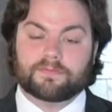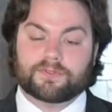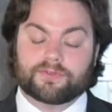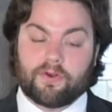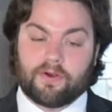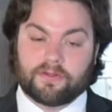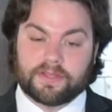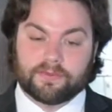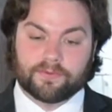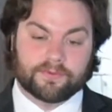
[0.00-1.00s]

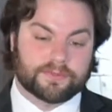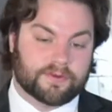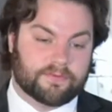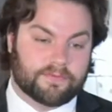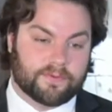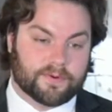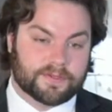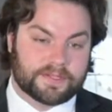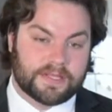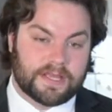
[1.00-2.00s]
strongly the rules are
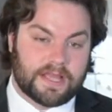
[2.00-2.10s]
enforced,